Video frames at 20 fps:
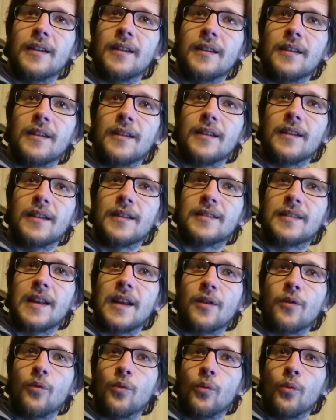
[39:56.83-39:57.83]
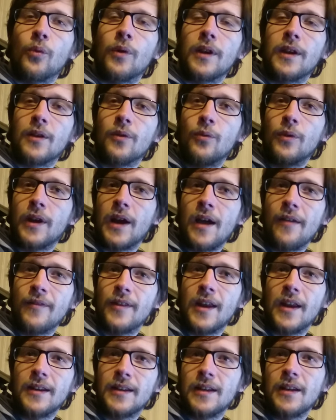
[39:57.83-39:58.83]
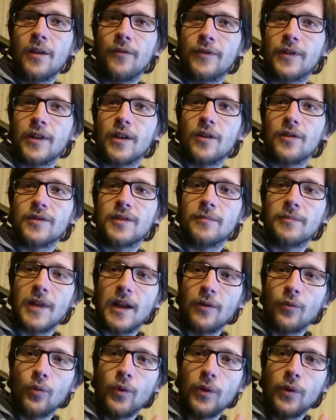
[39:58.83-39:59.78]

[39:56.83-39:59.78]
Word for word: Uh, it's like we, we have the idea of the